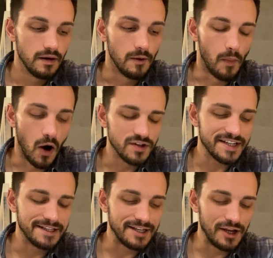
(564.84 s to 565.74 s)
Mars
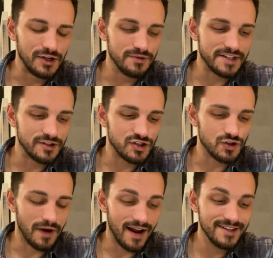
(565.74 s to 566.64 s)
continues its
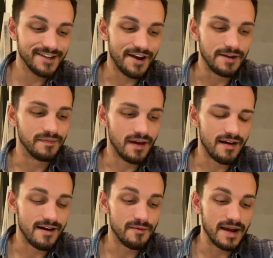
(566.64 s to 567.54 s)
transit,
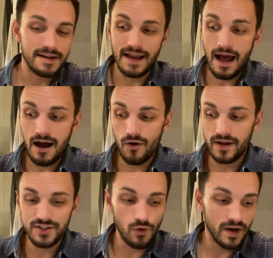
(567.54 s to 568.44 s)
and now
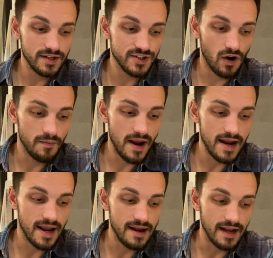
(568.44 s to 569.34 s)
it's going to start
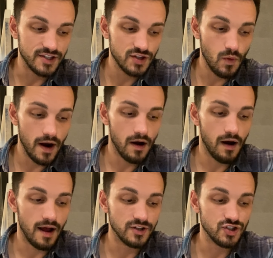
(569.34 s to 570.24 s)
making a
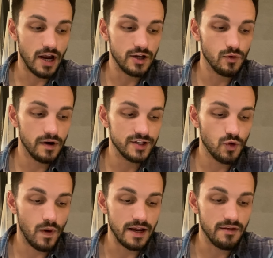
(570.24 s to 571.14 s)
square on January
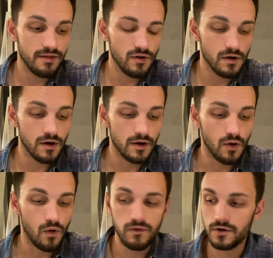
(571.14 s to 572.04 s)

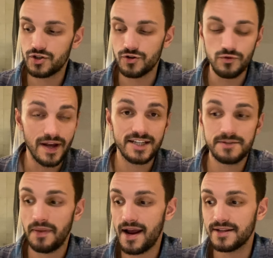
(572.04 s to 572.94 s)
23rd over to
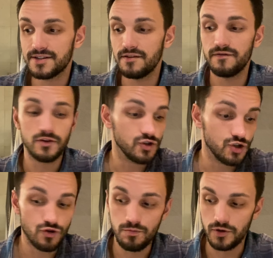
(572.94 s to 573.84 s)
expansive
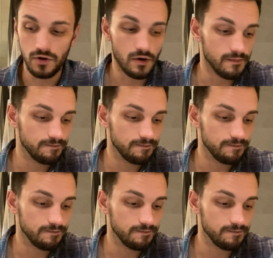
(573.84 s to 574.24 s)
Jupiter.